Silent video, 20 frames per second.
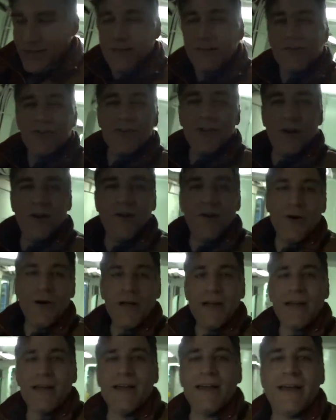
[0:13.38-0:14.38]
So,
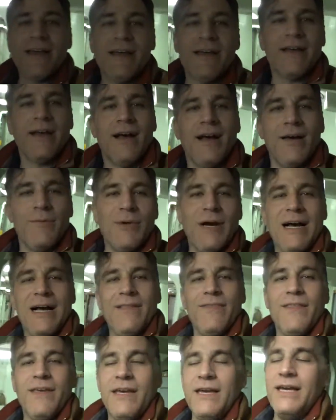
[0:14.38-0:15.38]
I'm
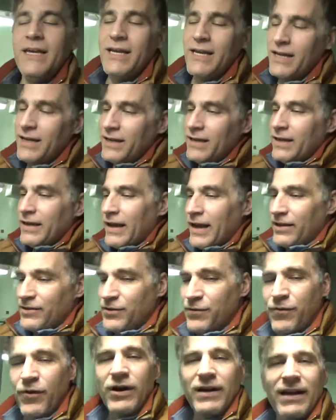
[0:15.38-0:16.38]
on the, as
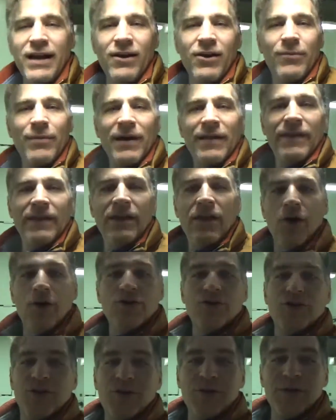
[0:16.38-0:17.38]
of right now, I'm on the
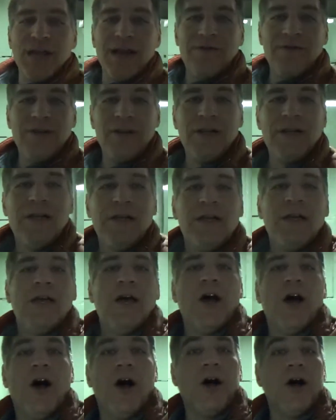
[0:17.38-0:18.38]
O two level
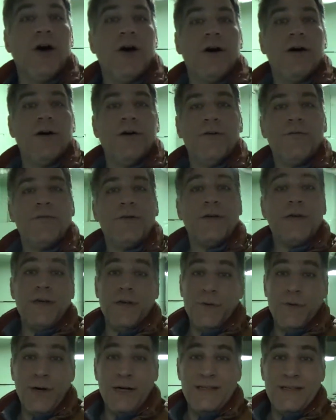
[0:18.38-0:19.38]
of
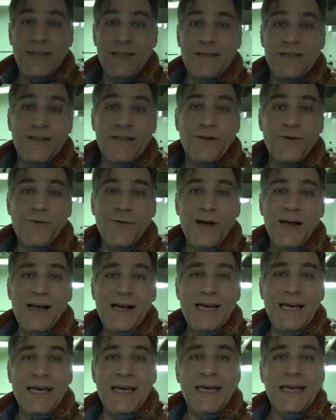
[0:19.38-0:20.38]
U S S Little
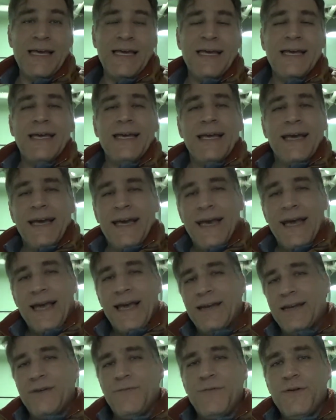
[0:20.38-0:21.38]
Rock,
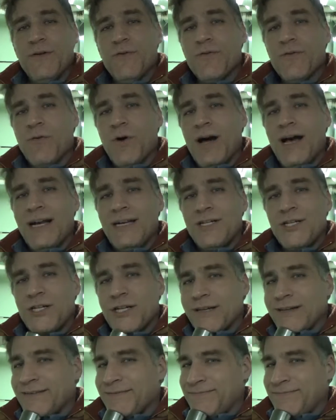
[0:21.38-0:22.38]
and if you've watched,